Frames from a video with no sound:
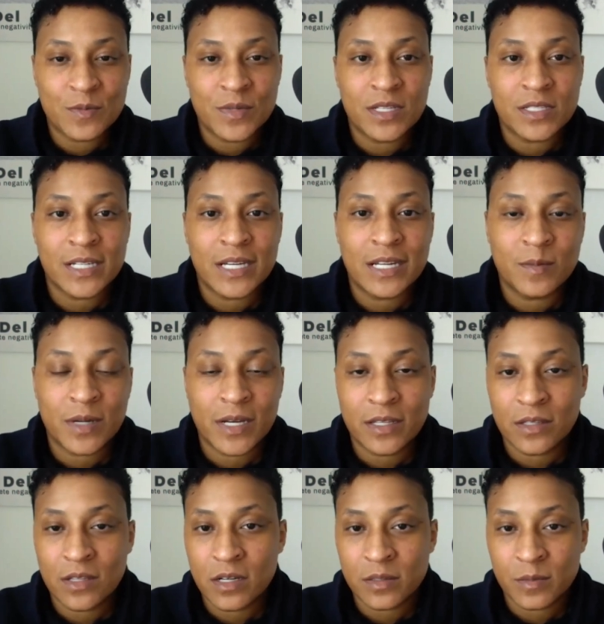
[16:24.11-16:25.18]
me by a
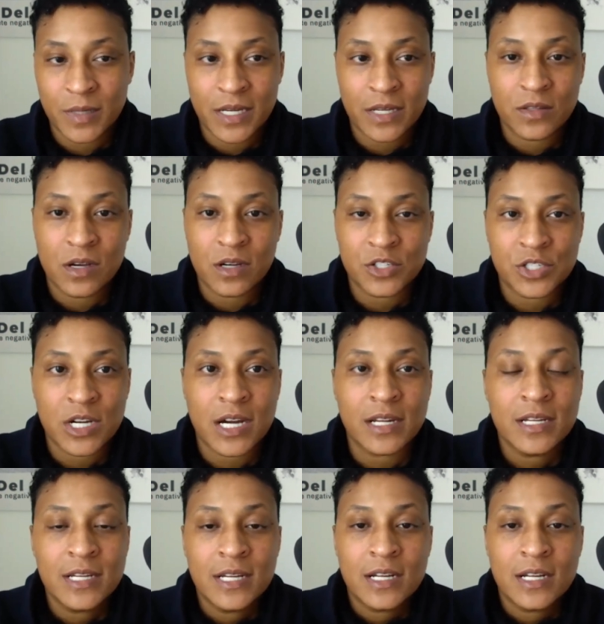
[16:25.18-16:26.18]
long shot.